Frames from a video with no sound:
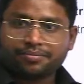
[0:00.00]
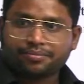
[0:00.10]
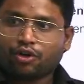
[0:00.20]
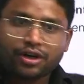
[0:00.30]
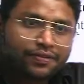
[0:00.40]

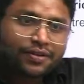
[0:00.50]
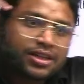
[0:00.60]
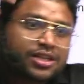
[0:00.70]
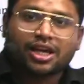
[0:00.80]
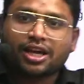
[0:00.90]
Whatever they
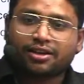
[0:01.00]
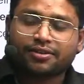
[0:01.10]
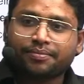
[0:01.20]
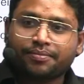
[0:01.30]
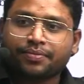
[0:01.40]
think,
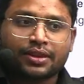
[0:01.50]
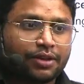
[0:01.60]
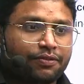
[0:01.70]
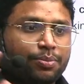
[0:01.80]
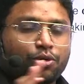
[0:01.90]
they
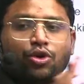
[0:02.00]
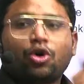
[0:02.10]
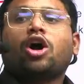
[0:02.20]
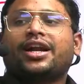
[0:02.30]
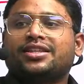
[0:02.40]
will put
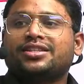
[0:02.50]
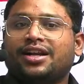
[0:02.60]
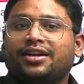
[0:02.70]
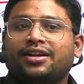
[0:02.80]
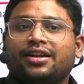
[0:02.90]
God at the
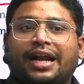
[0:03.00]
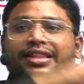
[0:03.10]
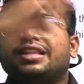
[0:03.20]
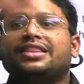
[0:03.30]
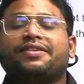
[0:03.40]
center and
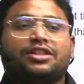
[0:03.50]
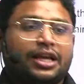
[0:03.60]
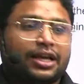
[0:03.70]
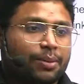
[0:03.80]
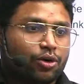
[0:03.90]
then they will
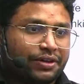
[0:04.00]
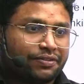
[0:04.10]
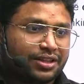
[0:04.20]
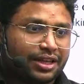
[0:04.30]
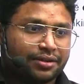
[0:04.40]
think about
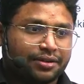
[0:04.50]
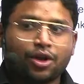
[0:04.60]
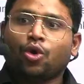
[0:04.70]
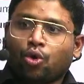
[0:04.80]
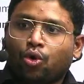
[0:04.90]
everything.
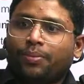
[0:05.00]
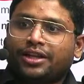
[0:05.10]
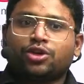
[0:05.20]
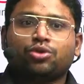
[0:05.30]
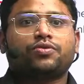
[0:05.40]
Who made the
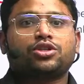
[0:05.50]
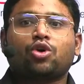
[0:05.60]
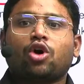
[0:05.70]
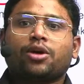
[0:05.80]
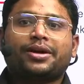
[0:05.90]
universe?
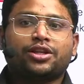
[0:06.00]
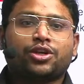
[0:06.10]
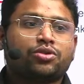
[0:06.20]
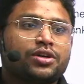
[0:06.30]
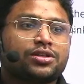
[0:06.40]
God made the
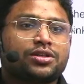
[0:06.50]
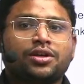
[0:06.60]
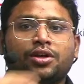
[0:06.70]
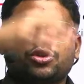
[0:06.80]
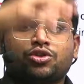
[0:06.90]
universe.
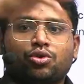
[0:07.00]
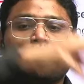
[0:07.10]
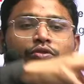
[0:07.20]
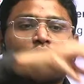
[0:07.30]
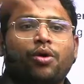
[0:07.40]
So
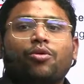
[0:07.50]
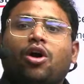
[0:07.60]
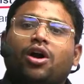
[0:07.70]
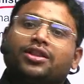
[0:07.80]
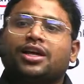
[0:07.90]
from
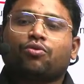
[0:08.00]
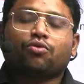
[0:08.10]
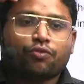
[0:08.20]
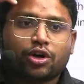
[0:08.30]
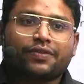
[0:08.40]
God, there
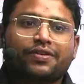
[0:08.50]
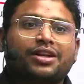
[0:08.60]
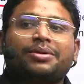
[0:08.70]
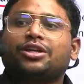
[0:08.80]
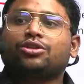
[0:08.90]
whatever
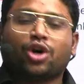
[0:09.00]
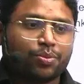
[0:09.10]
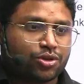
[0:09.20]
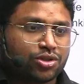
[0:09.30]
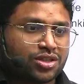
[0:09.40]
remaining thought
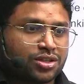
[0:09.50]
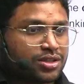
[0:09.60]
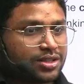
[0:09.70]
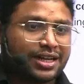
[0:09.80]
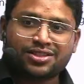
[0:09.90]
processes,
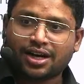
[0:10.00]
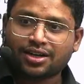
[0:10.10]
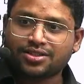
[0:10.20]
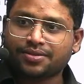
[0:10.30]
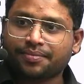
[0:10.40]
that
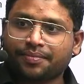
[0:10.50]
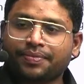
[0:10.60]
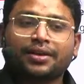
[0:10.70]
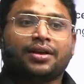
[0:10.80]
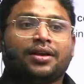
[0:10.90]
starts.
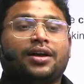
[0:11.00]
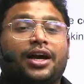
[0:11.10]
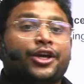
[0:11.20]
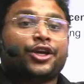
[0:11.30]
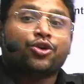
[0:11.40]
A
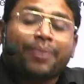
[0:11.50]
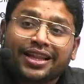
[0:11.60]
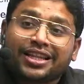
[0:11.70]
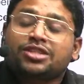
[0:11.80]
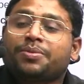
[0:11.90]

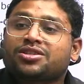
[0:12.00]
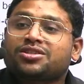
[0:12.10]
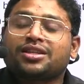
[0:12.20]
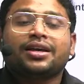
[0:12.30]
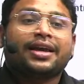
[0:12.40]
humanist person,
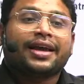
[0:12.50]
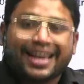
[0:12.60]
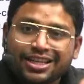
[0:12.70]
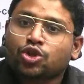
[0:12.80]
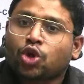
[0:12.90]

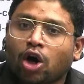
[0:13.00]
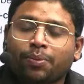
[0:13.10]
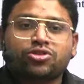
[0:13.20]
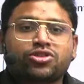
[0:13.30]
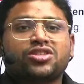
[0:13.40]
his thought
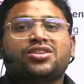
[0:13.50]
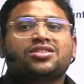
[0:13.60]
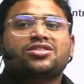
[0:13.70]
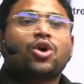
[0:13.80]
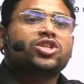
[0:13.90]
process does
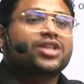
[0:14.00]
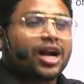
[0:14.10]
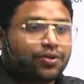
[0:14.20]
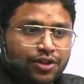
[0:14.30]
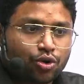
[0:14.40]
not start
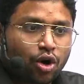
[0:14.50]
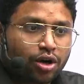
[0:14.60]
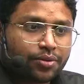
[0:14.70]
with God.